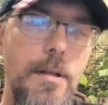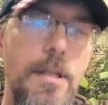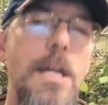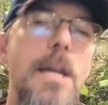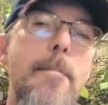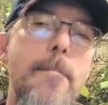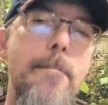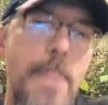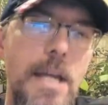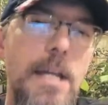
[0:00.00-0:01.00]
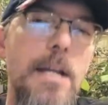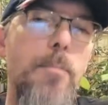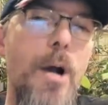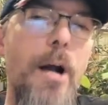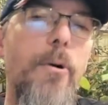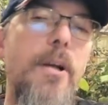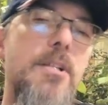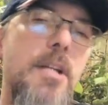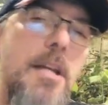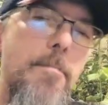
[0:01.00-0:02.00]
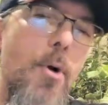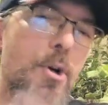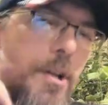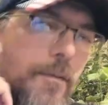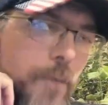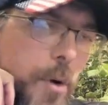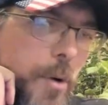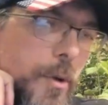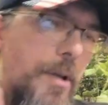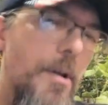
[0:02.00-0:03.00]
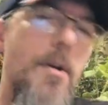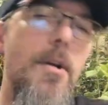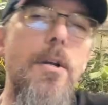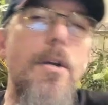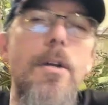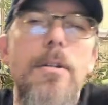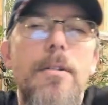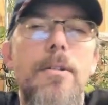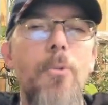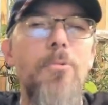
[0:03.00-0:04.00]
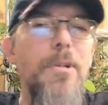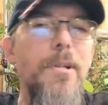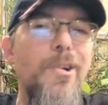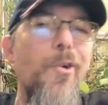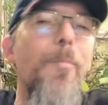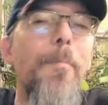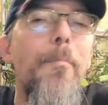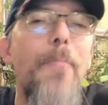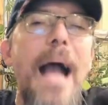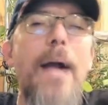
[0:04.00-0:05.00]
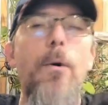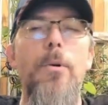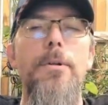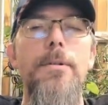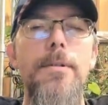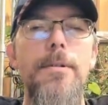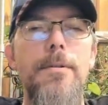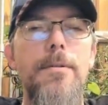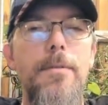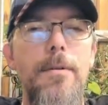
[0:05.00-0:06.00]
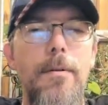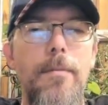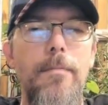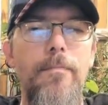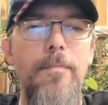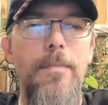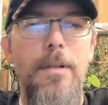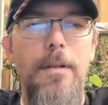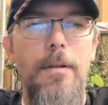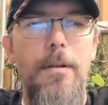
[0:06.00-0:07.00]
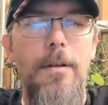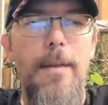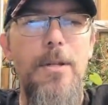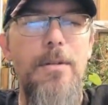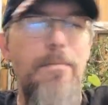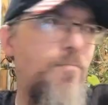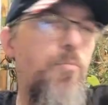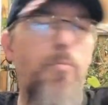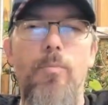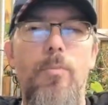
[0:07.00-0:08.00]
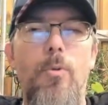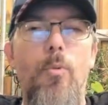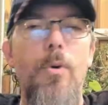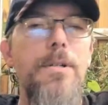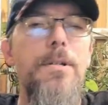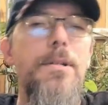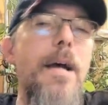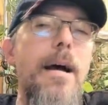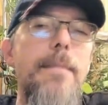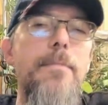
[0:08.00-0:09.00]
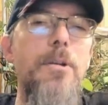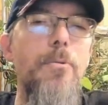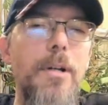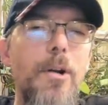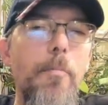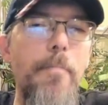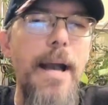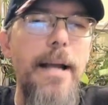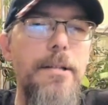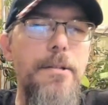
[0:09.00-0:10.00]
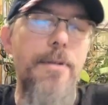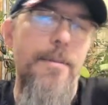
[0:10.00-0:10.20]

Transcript: Keep making progress. Keep pushing forward. Don't go backwards. I mean, what is this time that you want to go back to?